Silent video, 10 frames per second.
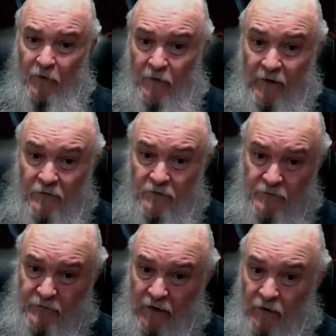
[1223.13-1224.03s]
grains
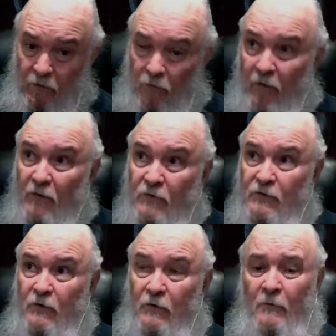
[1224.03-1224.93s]
of sand around
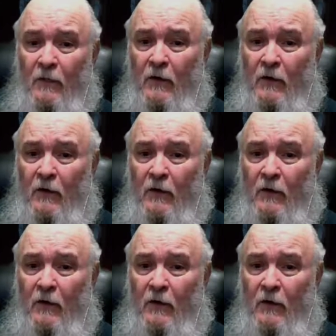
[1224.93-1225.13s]
you,